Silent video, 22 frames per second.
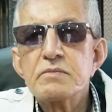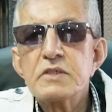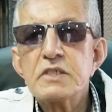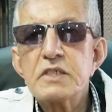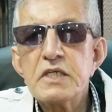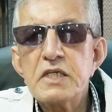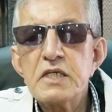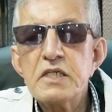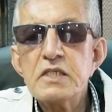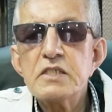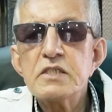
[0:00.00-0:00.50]

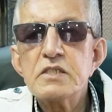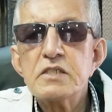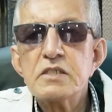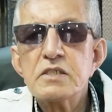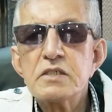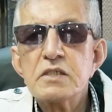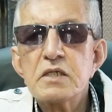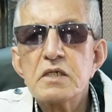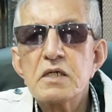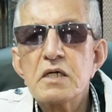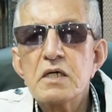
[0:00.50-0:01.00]

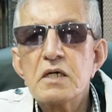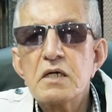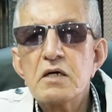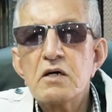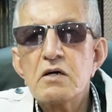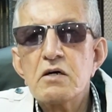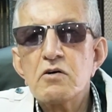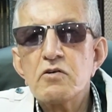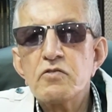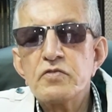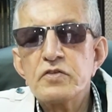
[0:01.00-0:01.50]
crests
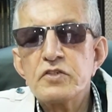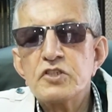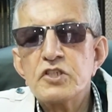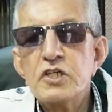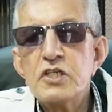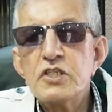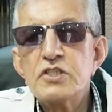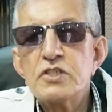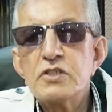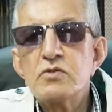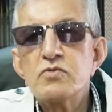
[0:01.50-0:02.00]
of
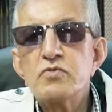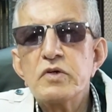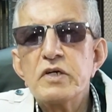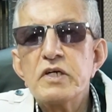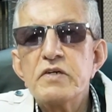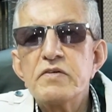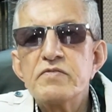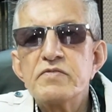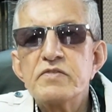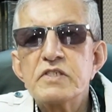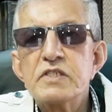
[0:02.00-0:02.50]
adjacent
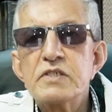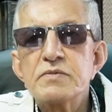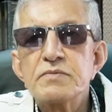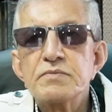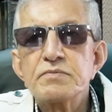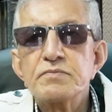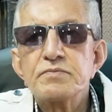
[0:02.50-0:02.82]
waves.